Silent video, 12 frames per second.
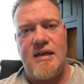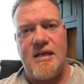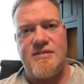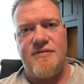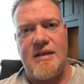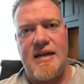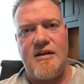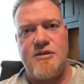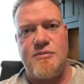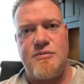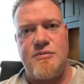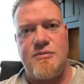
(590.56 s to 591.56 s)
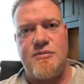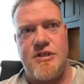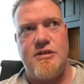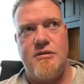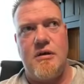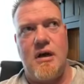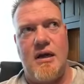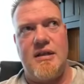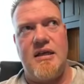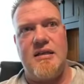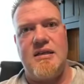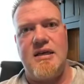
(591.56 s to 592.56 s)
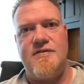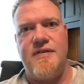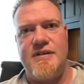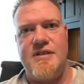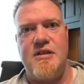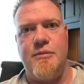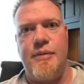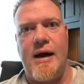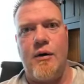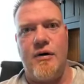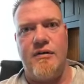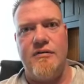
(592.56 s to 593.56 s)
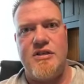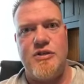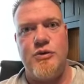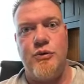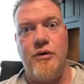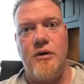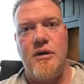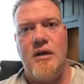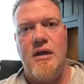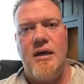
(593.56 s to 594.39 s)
days of announcements, which I think testifies to the power of this tool.